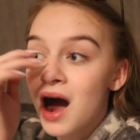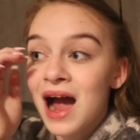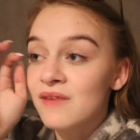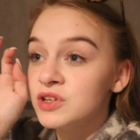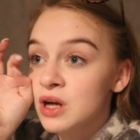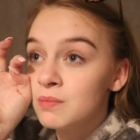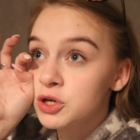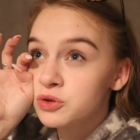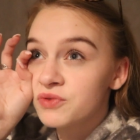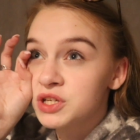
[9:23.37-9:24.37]
I haven't done
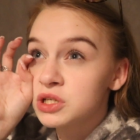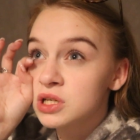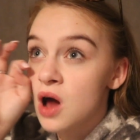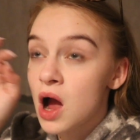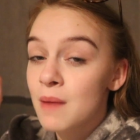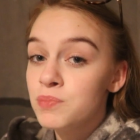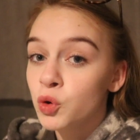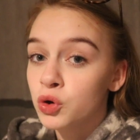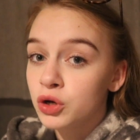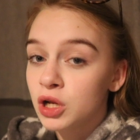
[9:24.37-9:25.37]
much revision tonight, I'm
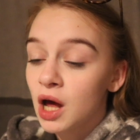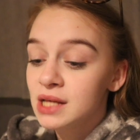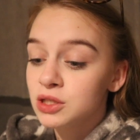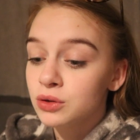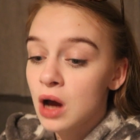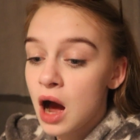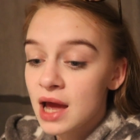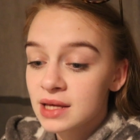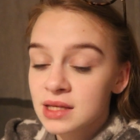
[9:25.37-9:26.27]
not gonna lie to you guys.